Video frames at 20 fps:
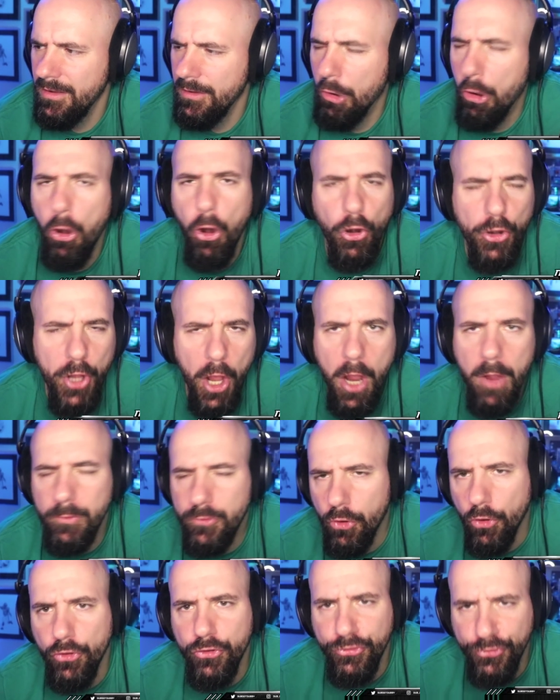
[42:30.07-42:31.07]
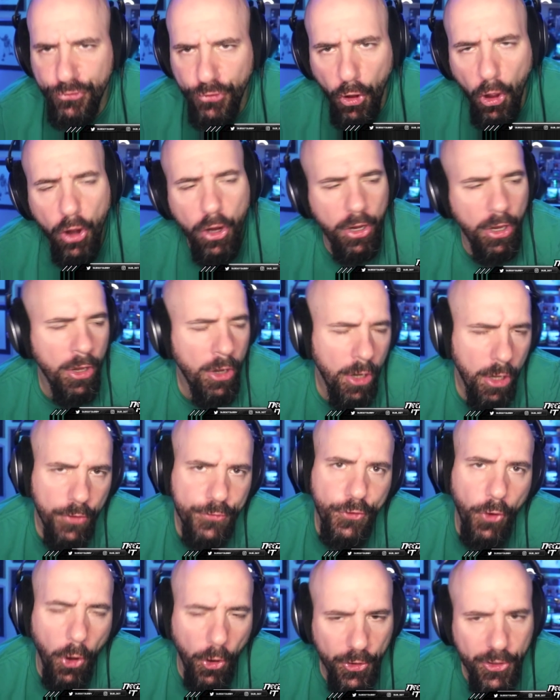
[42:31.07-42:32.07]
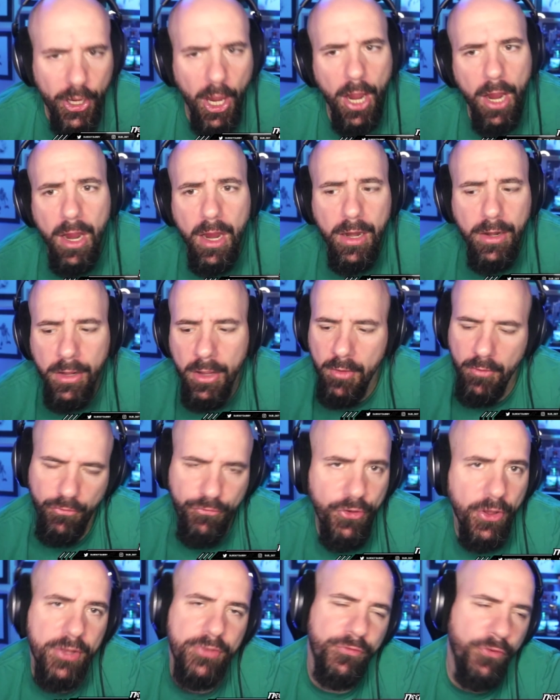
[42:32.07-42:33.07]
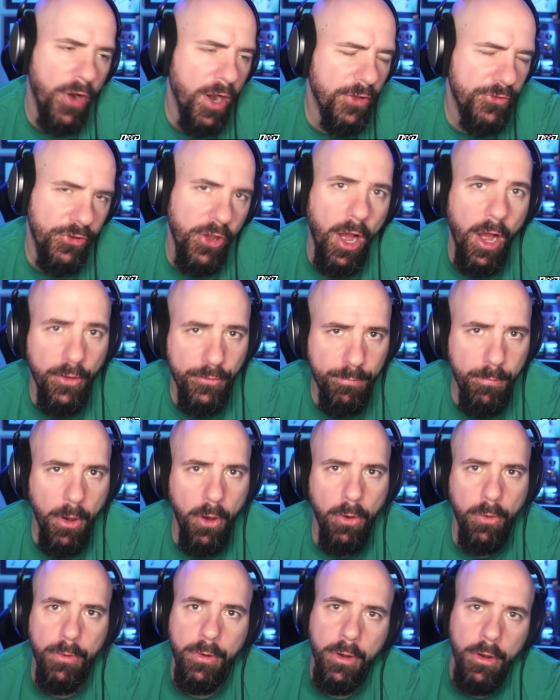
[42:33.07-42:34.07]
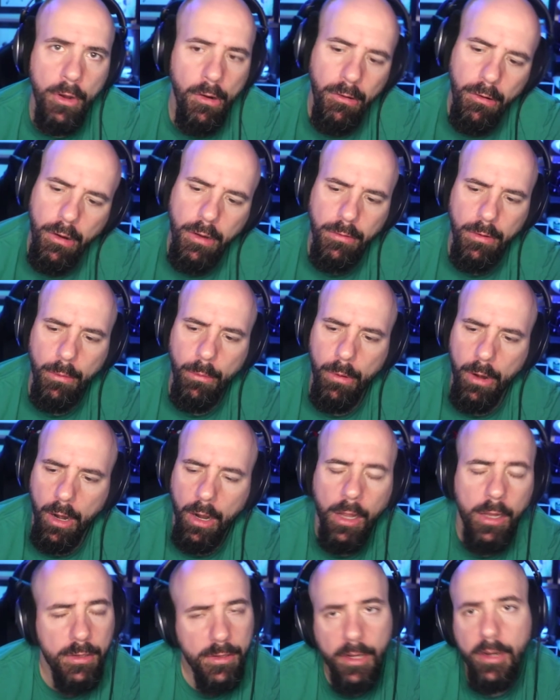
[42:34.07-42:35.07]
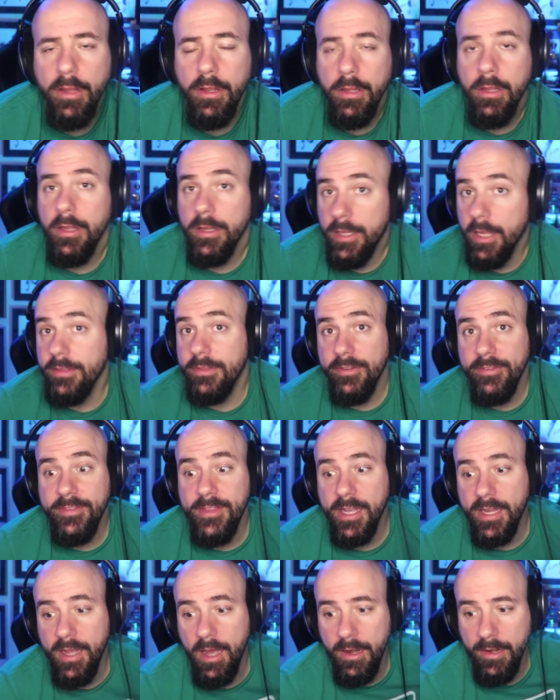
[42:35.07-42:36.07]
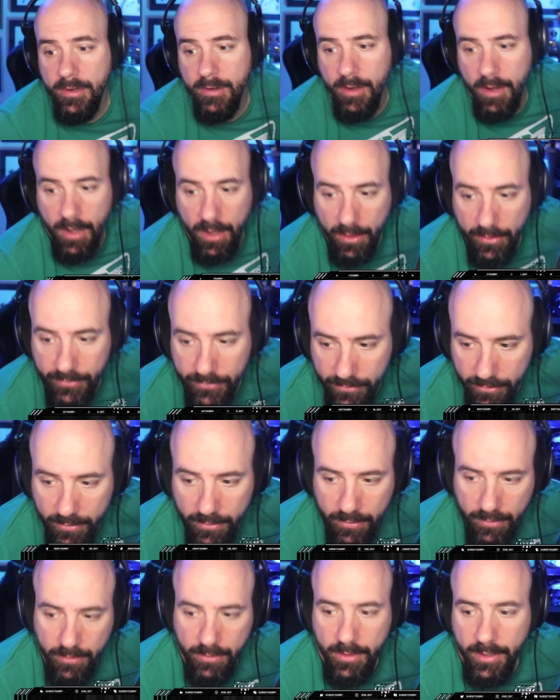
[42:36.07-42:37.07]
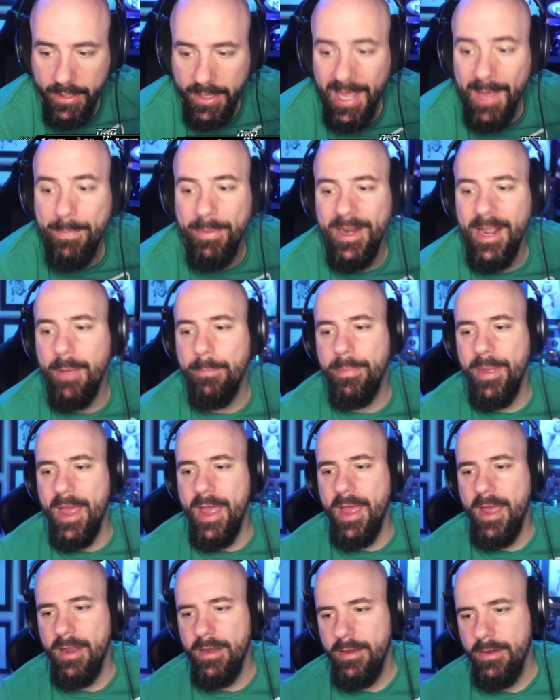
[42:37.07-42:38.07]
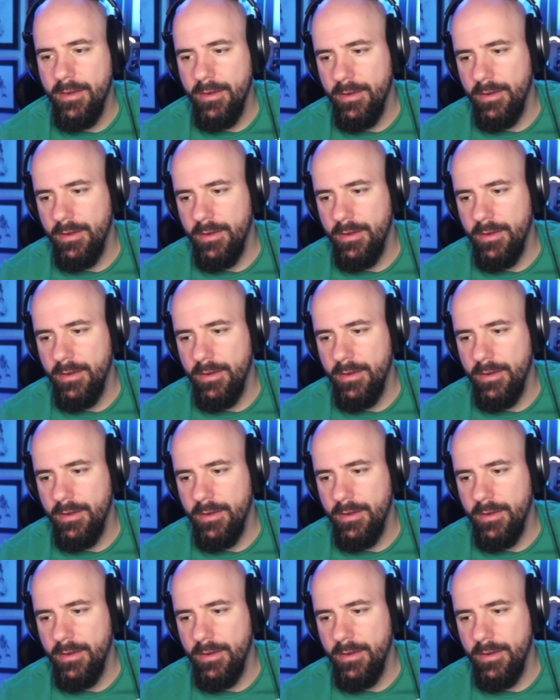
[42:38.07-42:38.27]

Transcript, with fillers: Oh, game's gonna suck. It's arcade. Fixed franchise mode. Literally, get the stick out of your ass. It can't be that bad.